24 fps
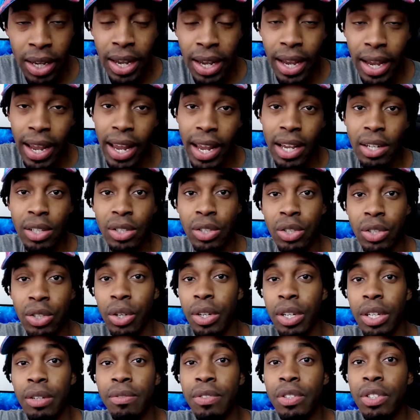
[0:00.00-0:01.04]
and
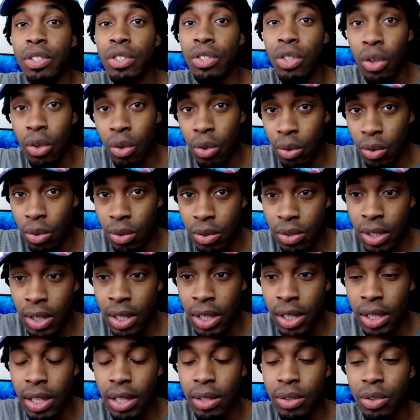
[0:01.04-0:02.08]
Journey of Souls.
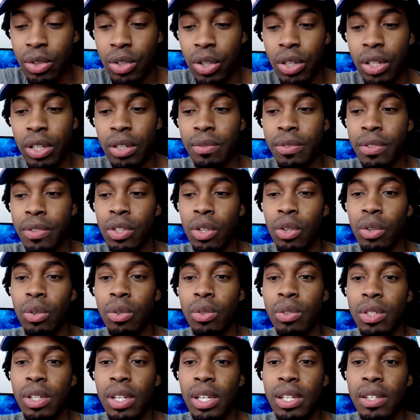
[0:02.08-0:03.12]
Now, Journey of
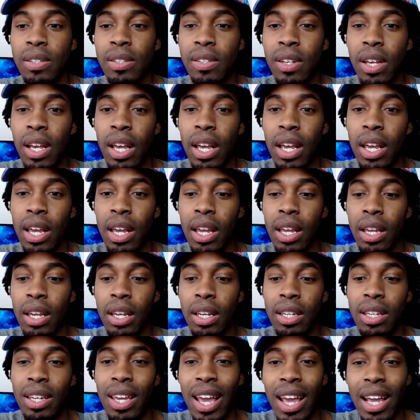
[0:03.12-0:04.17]
Souls is a
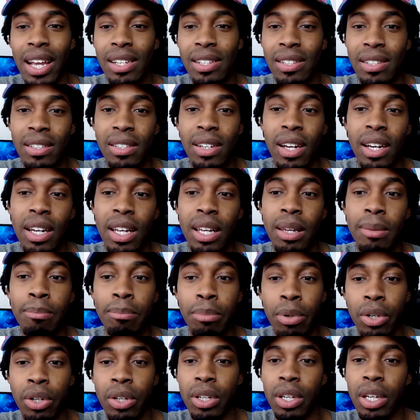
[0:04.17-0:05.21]
case study
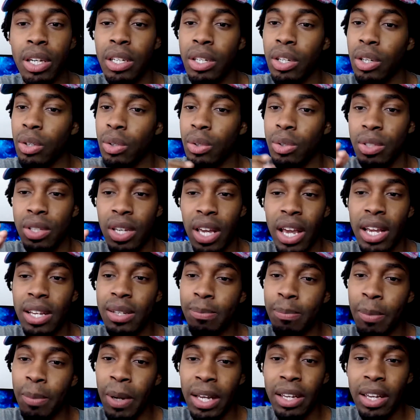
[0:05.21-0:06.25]
book. It goes case
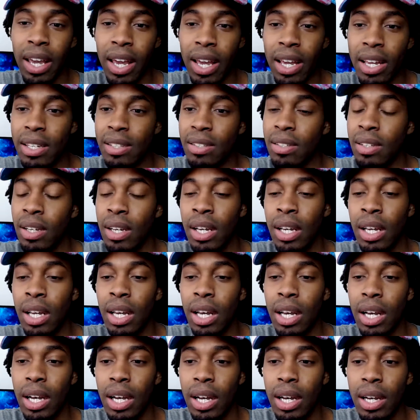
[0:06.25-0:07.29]
by case.
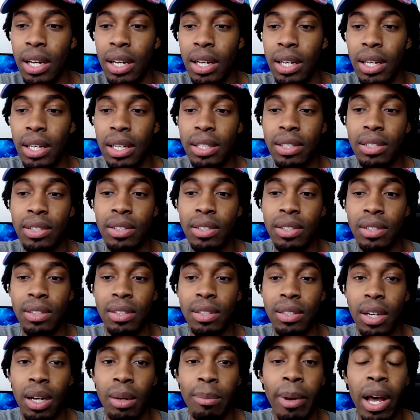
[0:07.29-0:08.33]
It's
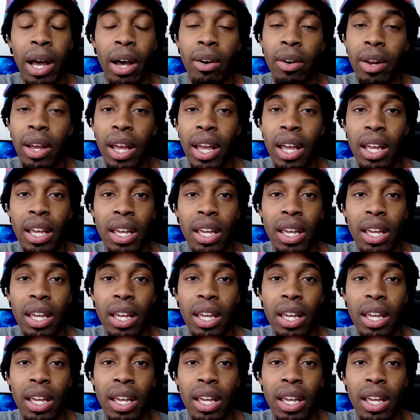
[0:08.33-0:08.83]
about a